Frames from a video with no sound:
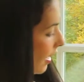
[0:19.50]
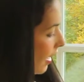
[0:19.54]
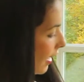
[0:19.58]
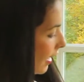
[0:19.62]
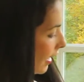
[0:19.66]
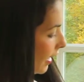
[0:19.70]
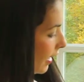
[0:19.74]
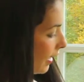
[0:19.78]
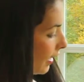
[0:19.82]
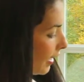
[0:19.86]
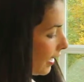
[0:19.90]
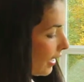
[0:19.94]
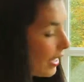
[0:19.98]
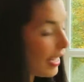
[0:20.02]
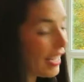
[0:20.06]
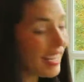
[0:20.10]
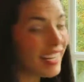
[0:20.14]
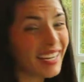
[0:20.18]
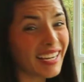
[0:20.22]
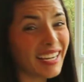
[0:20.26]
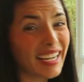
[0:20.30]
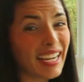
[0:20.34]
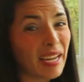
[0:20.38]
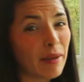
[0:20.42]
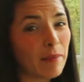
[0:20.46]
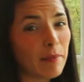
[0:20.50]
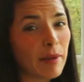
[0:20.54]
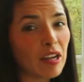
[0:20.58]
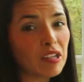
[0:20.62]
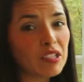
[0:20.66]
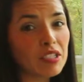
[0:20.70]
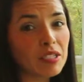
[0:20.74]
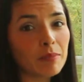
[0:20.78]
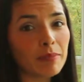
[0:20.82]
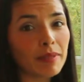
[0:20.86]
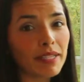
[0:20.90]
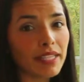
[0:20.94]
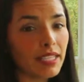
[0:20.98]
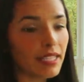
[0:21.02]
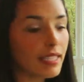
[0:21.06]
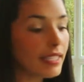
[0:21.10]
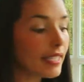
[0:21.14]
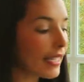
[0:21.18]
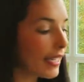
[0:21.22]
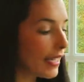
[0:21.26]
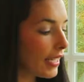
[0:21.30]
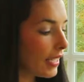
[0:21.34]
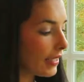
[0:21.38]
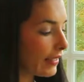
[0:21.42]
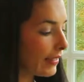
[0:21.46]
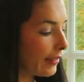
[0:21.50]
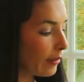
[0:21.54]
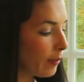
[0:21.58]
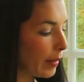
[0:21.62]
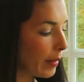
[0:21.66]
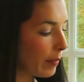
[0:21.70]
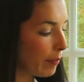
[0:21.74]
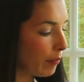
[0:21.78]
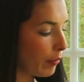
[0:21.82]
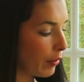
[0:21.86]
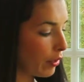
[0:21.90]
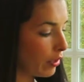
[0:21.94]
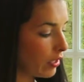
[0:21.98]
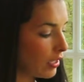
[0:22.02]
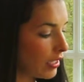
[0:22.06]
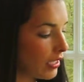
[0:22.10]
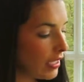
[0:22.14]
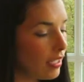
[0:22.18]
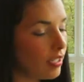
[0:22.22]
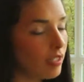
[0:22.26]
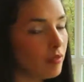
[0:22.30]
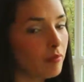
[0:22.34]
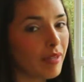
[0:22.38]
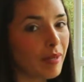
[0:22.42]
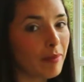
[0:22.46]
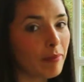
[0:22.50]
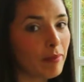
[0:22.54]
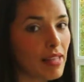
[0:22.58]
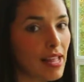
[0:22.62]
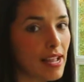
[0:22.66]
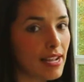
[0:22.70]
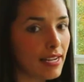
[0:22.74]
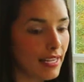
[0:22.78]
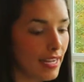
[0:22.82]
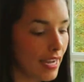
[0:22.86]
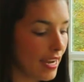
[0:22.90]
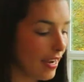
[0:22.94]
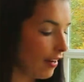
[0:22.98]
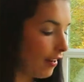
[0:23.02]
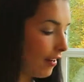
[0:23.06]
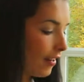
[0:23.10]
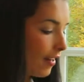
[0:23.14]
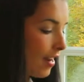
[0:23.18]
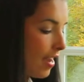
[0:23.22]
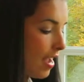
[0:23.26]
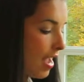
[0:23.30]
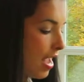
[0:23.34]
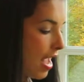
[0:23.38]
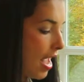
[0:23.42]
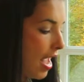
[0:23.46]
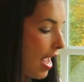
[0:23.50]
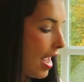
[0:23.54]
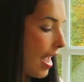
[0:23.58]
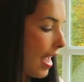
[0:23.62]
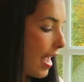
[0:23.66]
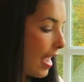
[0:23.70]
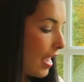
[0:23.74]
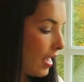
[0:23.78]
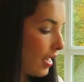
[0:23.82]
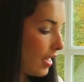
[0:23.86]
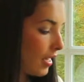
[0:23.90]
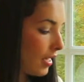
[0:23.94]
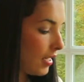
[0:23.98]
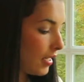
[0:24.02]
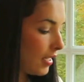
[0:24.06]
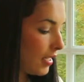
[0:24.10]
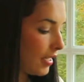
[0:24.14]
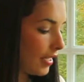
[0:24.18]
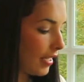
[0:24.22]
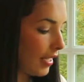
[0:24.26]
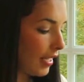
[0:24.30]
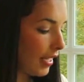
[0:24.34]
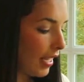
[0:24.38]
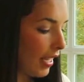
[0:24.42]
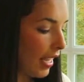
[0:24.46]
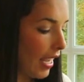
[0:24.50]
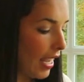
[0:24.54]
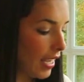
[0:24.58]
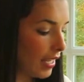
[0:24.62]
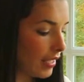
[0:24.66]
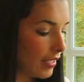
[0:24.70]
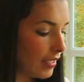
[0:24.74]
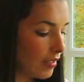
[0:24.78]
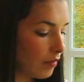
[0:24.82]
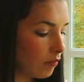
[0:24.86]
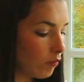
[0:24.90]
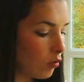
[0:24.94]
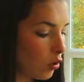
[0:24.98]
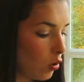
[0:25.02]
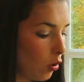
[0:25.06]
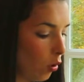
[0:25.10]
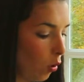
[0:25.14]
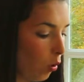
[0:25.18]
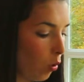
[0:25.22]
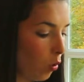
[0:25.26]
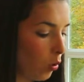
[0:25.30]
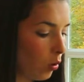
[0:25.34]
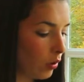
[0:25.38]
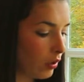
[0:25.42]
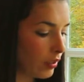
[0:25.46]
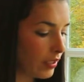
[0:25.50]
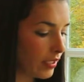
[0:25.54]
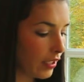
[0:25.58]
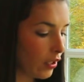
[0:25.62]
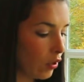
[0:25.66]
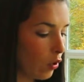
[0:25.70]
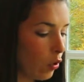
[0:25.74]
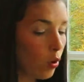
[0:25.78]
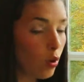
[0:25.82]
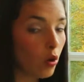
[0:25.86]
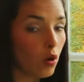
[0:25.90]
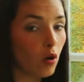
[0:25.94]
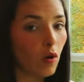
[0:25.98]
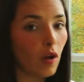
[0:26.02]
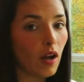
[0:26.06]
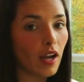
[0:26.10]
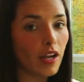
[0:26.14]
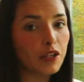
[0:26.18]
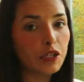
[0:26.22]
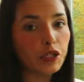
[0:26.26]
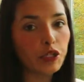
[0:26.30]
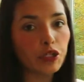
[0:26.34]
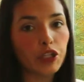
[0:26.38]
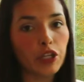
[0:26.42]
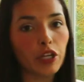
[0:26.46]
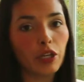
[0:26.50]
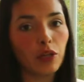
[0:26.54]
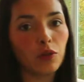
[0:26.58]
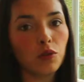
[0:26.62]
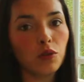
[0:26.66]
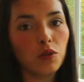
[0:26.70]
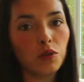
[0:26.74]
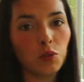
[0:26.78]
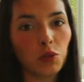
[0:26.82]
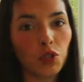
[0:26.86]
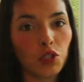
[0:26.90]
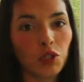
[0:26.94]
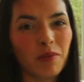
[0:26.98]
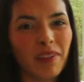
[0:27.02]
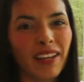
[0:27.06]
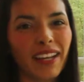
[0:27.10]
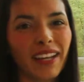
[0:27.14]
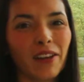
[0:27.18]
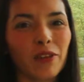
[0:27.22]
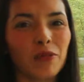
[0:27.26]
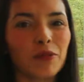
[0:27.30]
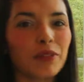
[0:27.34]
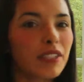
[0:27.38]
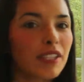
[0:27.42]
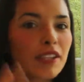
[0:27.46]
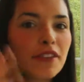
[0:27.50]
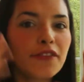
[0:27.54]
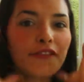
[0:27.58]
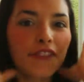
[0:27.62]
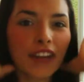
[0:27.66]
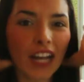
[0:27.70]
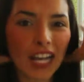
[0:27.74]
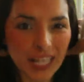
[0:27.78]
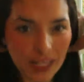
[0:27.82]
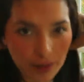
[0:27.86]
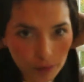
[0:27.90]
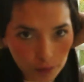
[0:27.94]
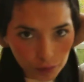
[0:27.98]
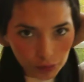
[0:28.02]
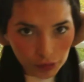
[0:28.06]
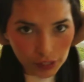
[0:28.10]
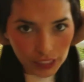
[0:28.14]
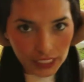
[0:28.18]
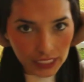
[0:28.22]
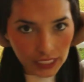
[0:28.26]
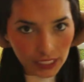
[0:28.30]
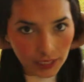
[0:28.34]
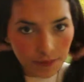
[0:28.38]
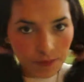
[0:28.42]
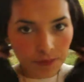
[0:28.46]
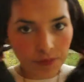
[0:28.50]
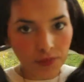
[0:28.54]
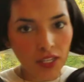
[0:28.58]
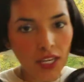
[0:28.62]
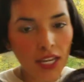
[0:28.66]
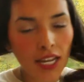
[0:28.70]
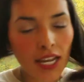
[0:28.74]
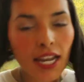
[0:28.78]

It came out to be like a little bit burgundy on my black hair, and it has some gold and coral undertones, which make it really fun and pretty.